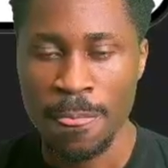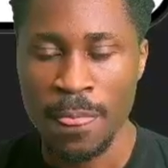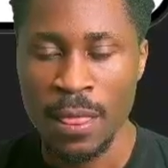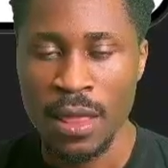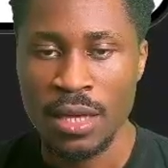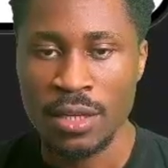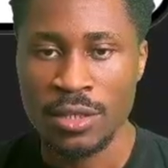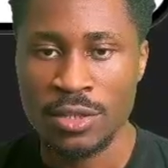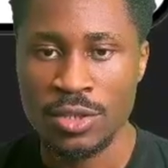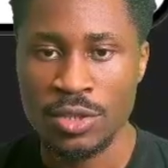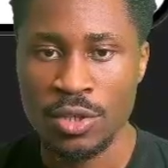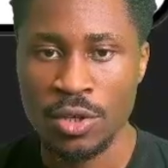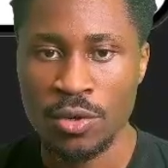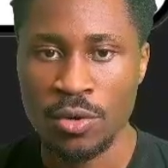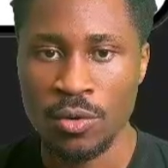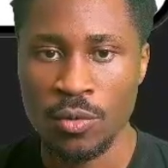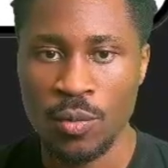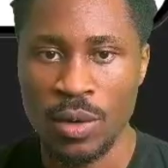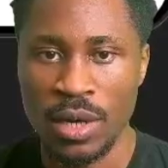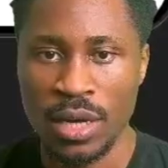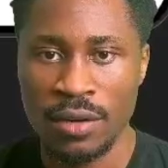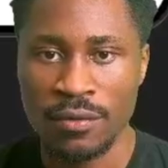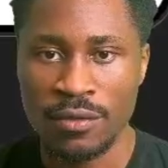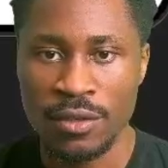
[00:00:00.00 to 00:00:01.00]
So
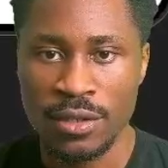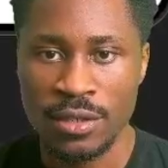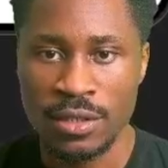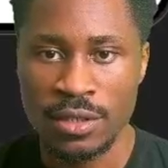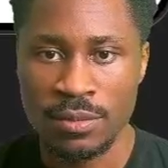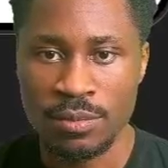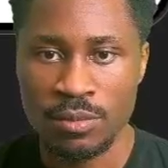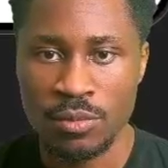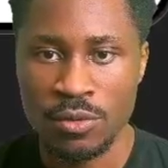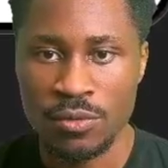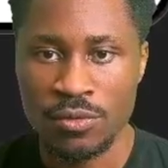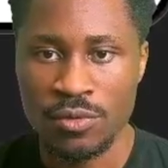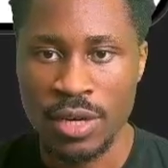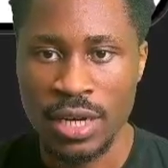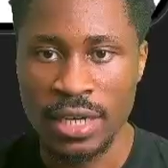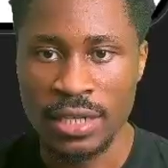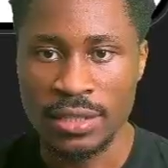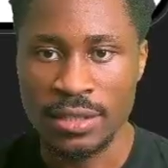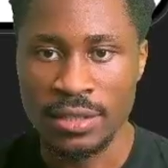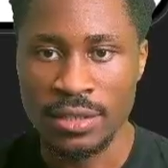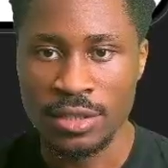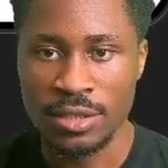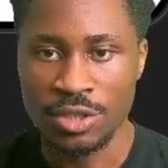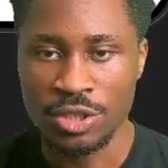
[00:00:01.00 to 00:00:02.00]
whenever this move
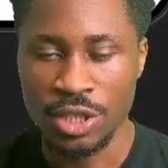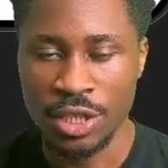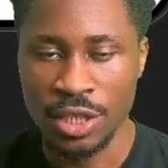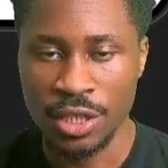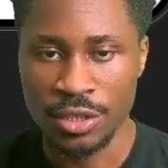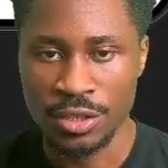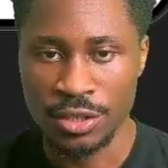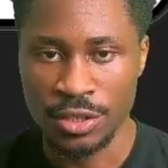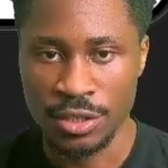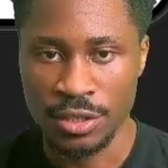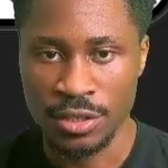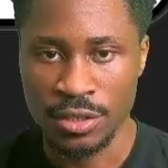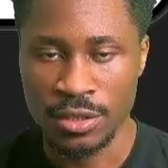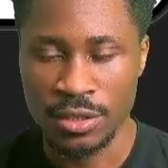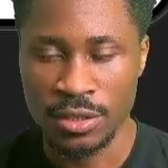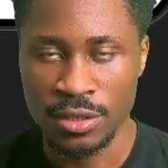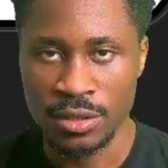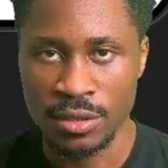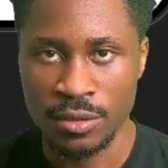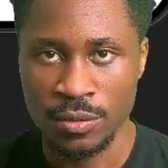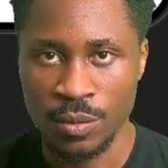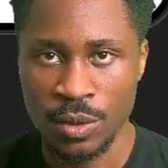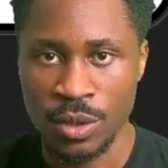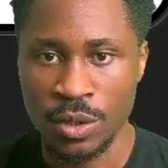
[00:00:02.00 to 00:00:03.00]
right
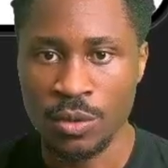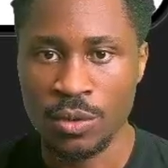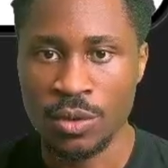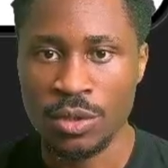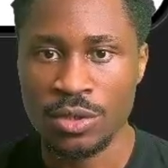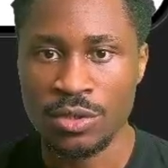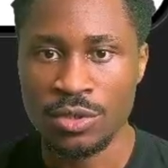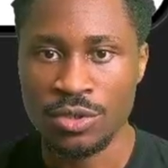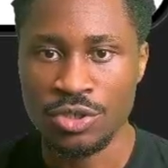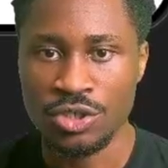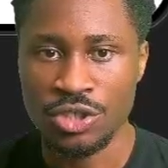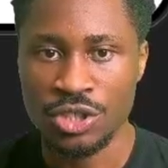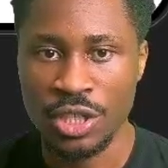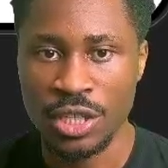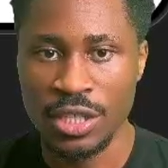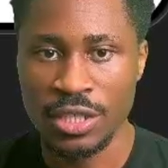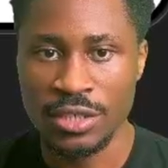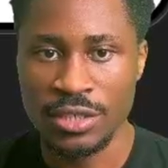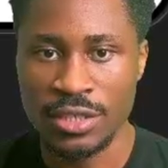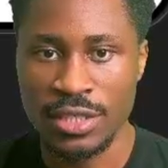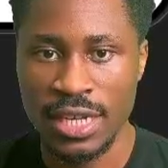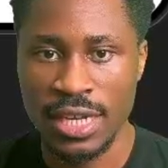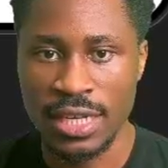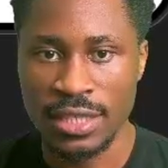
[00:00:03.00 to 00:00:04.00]
changes, we're going to
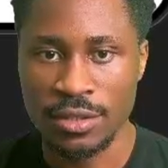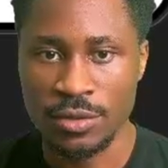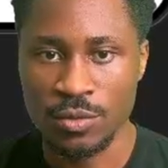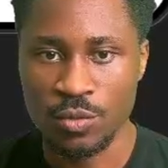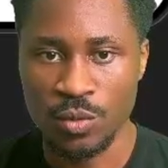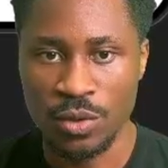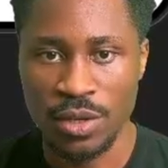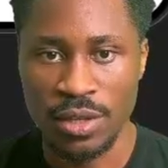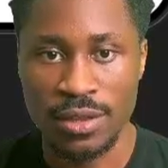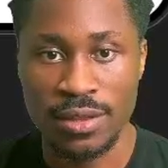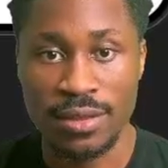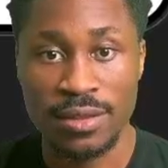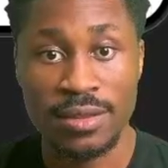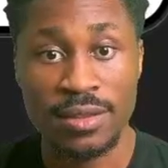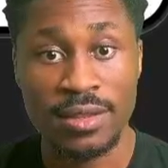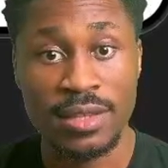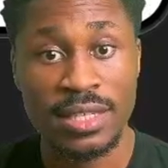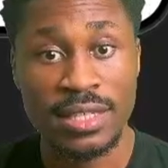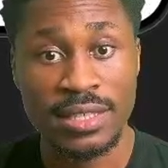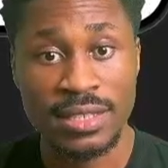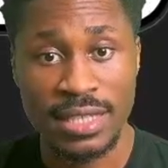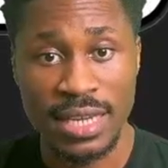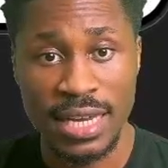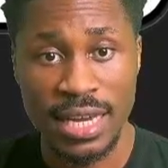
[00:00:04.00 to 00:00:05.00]
change that with
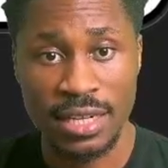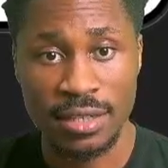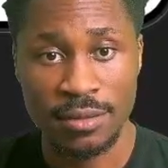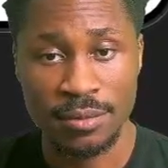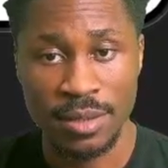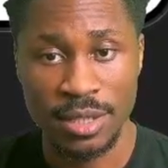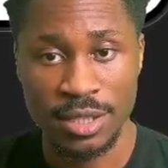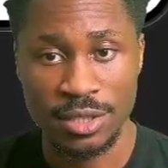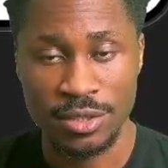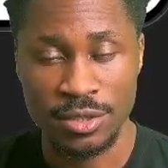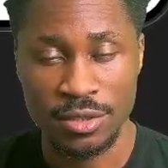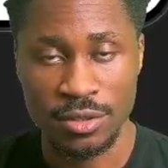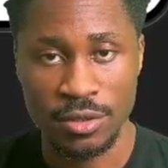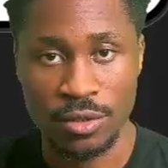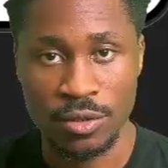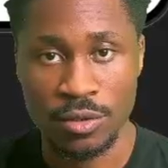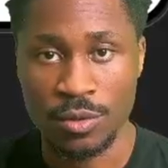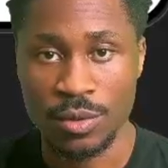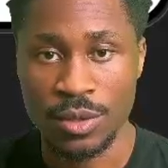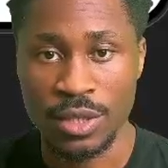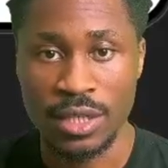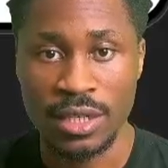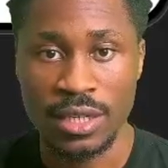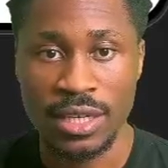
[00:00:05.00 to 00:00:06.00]
this animation, or
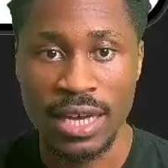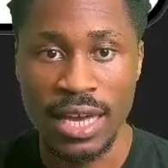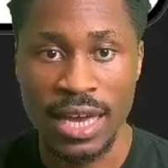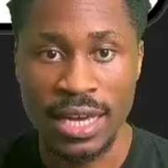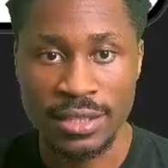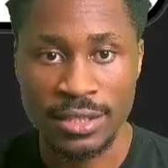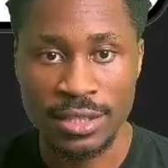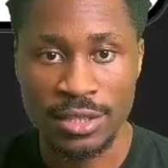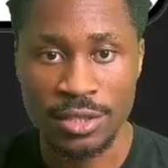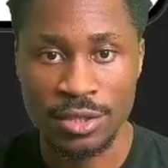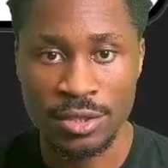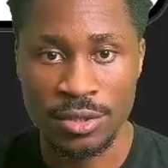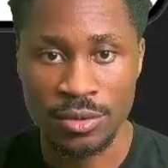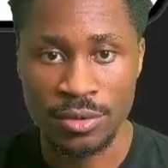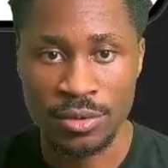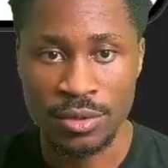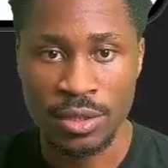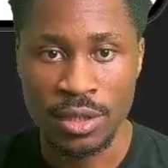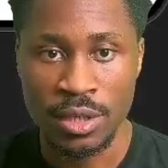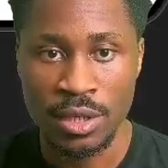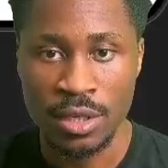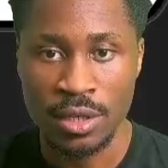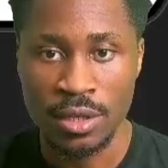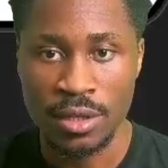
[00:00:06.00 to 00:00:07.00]
we're going to execute
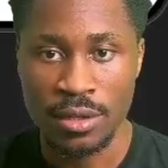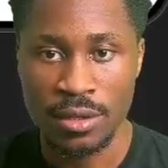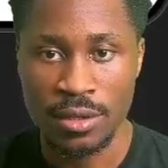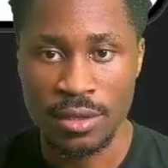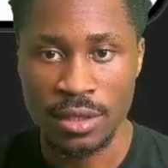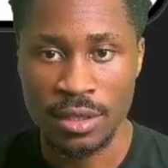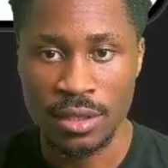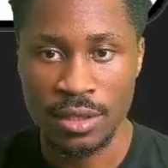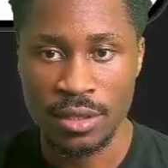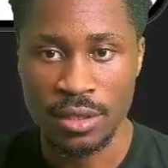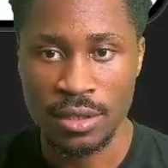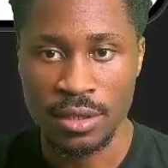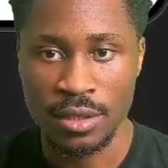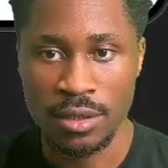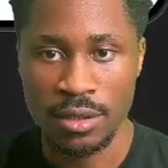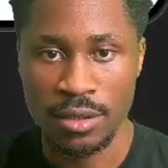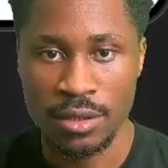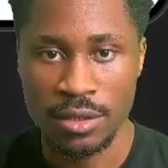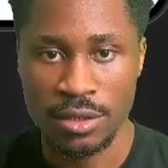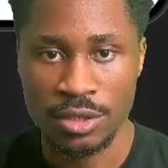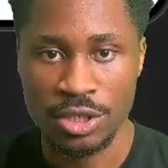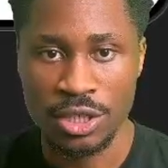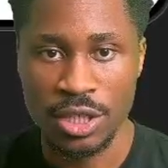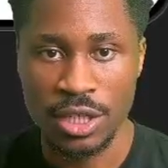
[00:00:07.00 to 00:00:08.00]

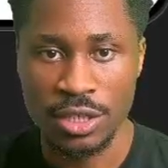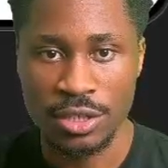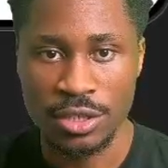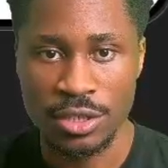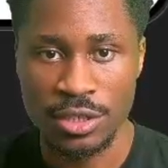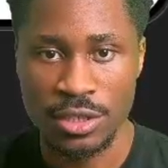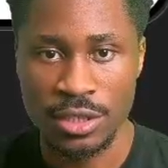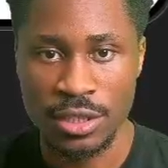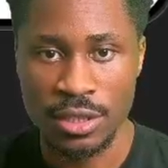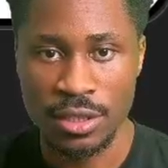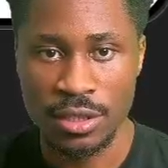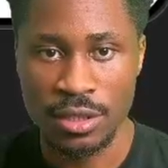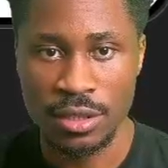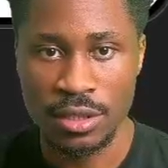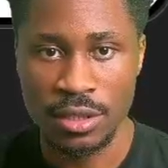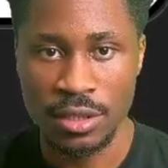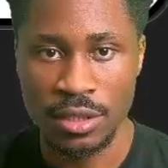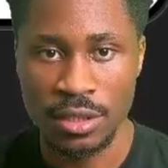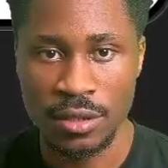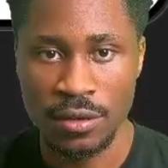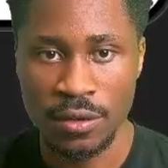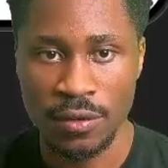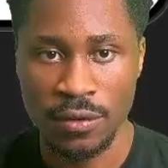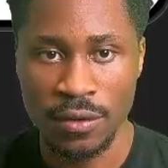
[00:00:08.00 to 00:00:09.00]
the changes
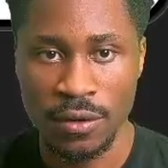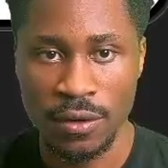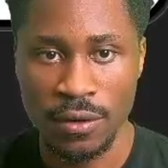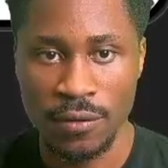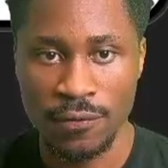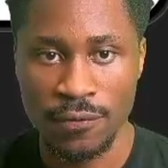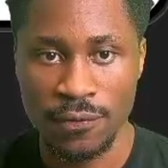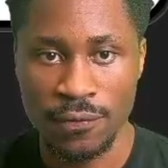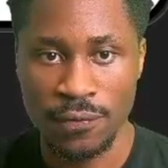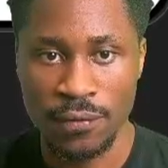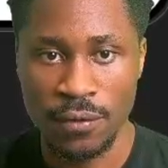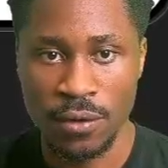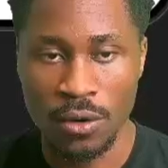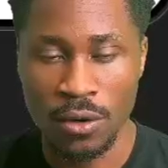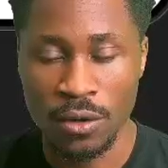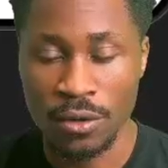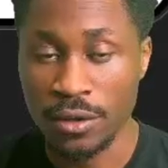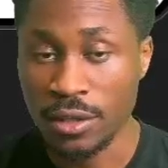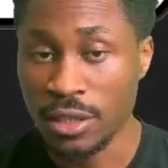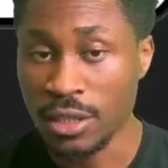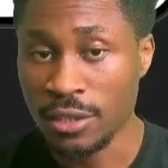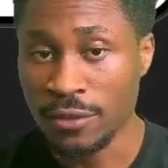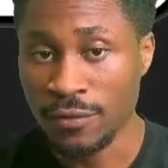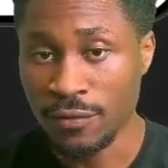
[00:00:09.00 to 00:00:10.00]
on
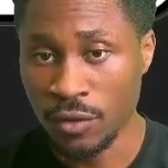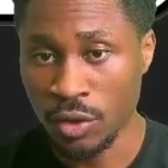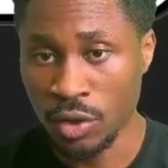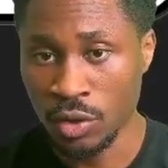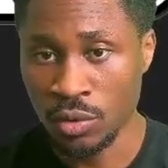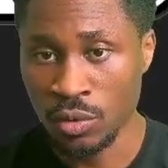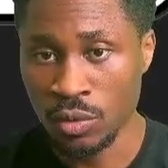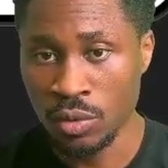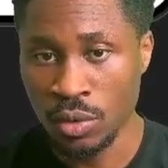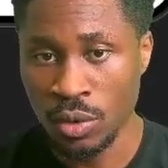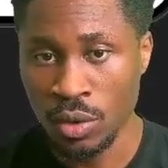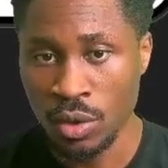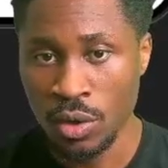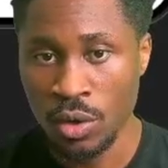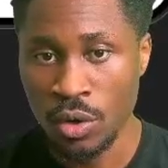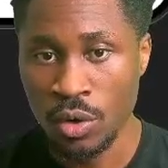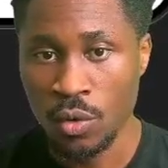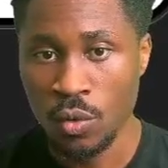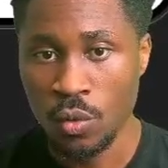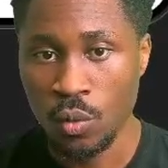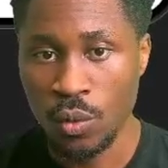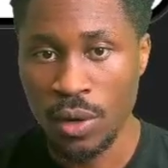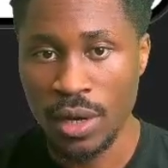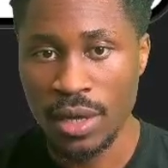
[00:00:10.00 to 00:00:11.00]
this view
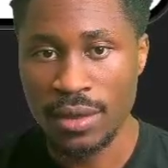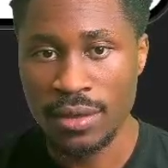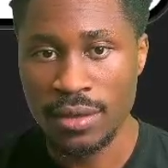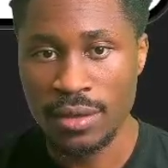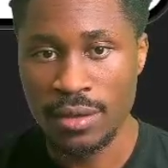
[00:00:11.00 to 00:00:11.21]
with